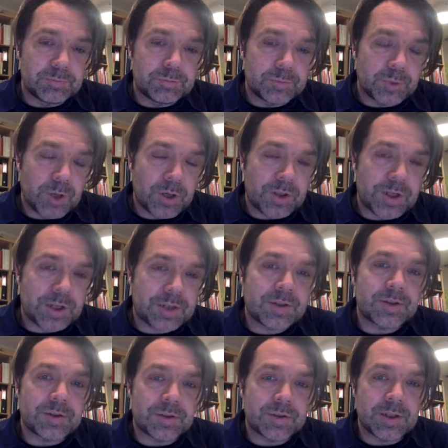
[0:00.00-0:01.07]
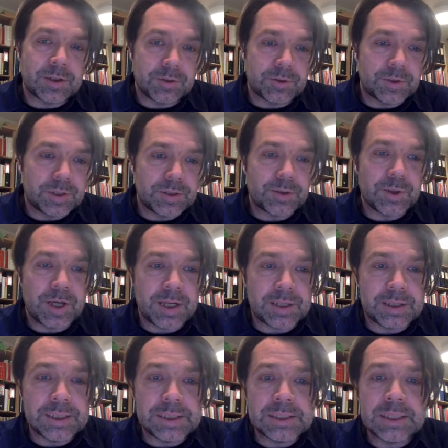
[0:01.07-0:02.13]
projects that you need to
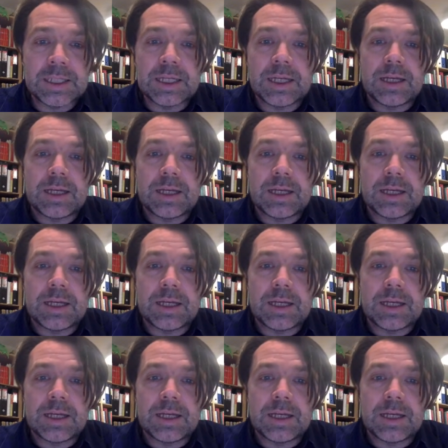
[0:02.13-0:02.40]
hand in.